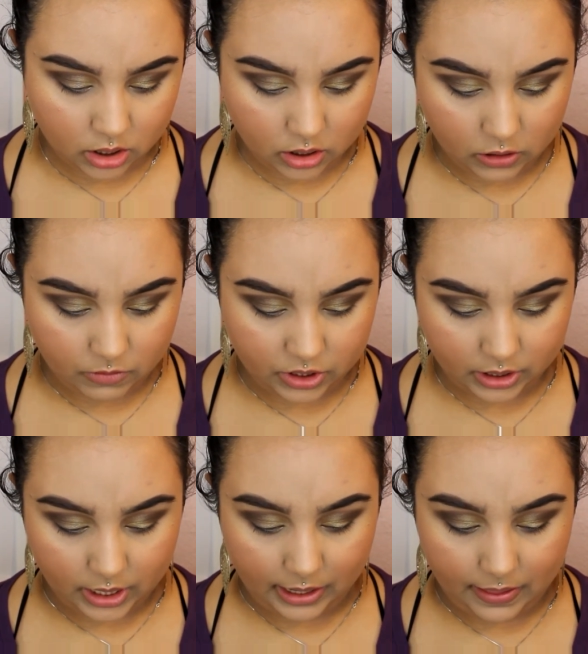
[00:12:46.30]
I'm just
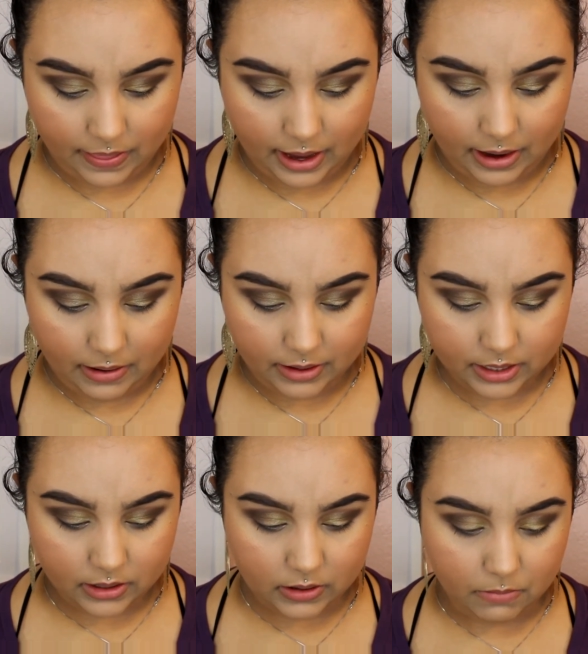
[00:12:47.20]
gonna get that
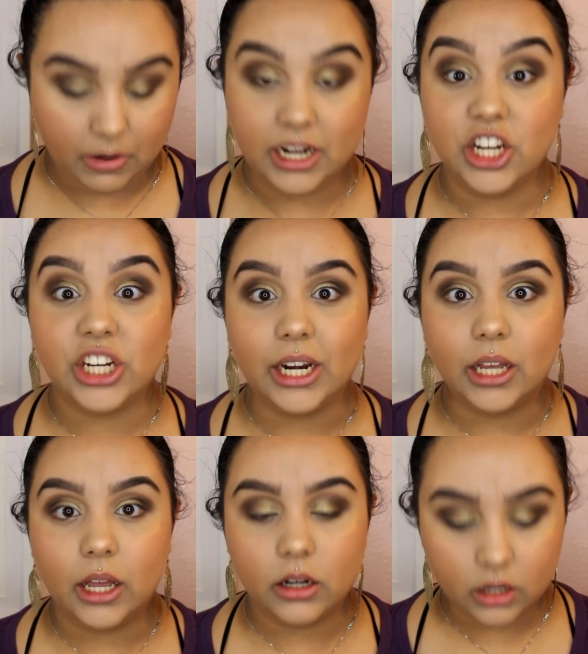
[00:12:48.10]
muddy shade
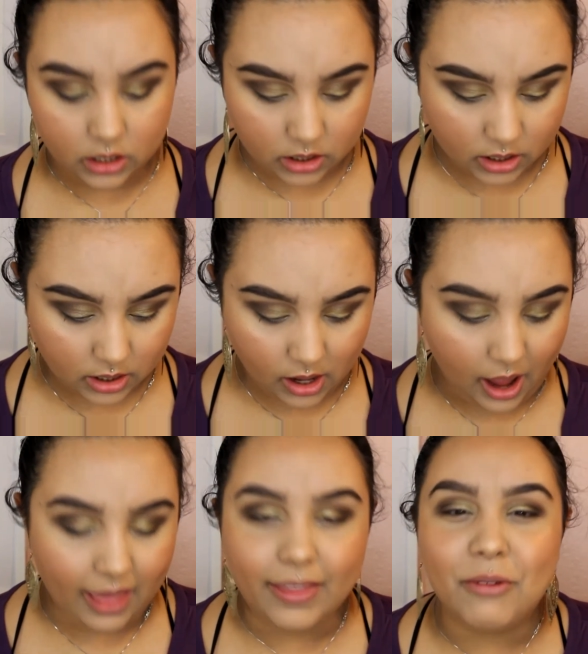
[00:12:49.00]
again.
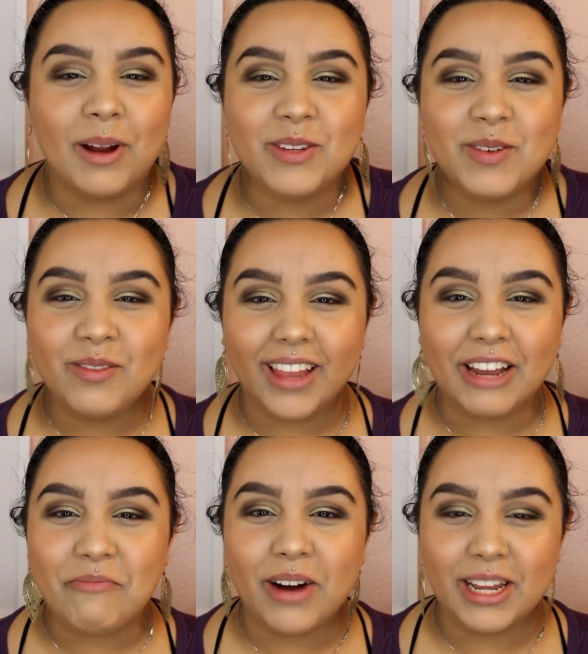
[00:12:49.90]
It reminds me of
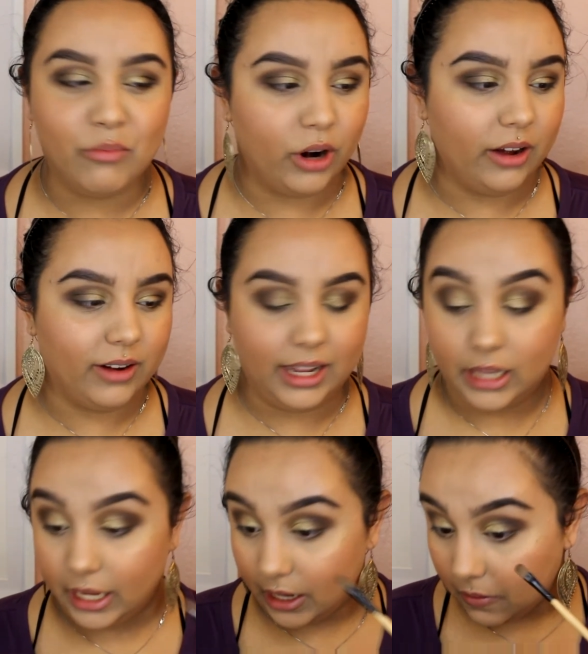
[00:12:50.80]
like muddy brown. I
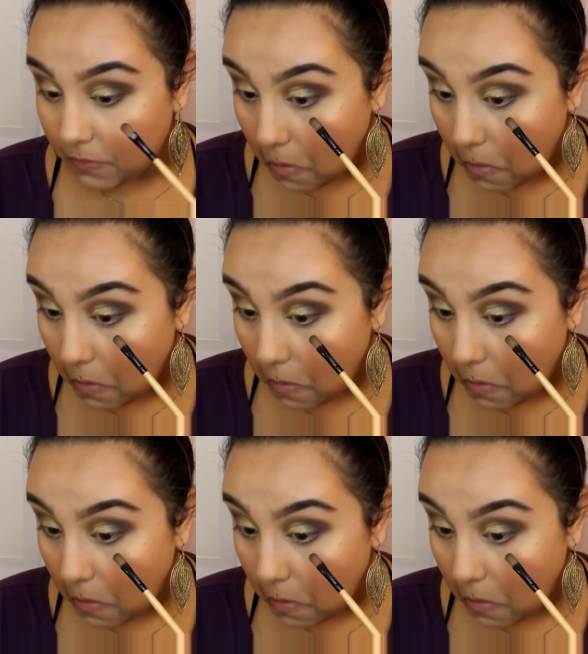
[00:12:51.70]
like it.